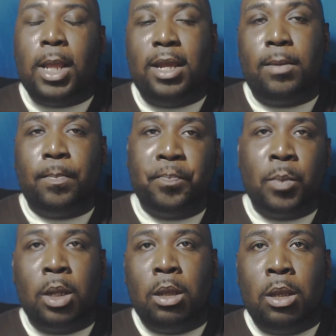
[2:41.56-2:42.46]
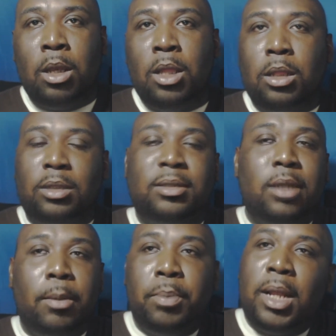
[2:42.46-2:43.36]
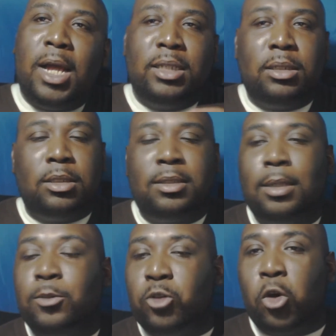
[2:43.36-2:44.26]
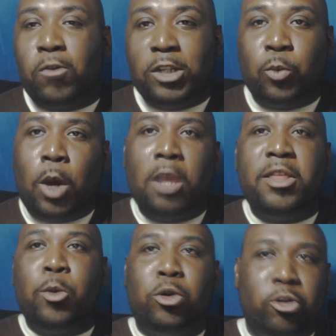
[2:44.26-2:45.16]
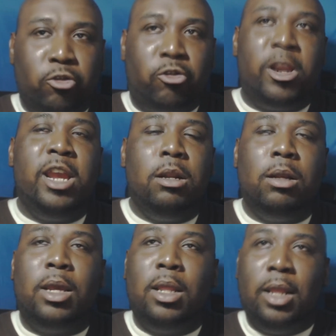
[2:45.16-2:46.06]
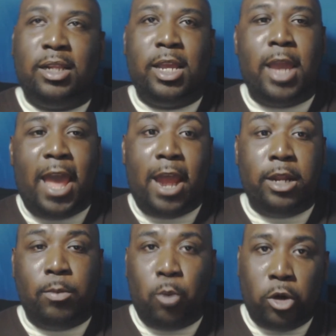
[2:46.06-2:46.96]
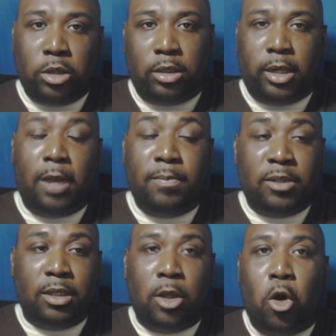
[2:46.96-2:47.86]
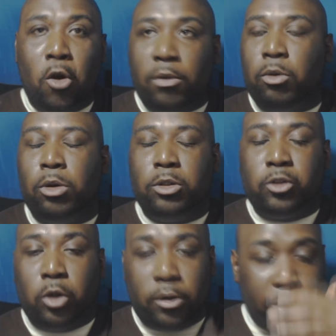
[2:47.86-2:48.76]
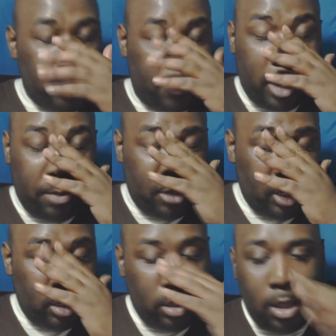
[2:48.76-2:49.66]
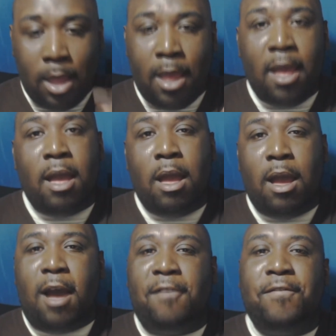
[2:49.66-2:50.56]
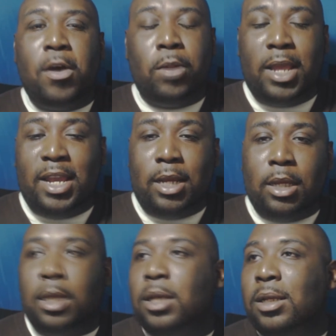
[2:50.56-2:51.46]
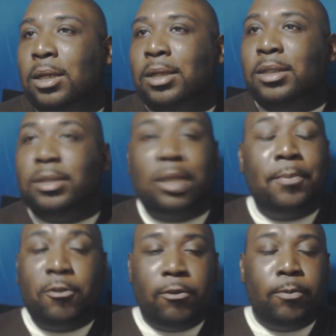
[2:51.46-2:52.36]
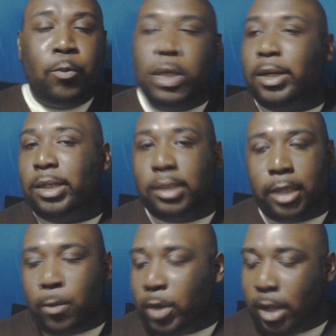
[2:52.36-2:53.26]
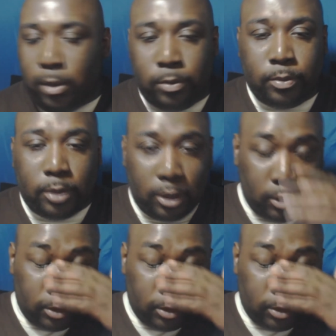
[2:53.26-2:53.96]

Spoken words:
like the subplots and the sub stories, while they were great and like they added more depth to the overall story, in my opinion, I felt like some of them we could have did without. You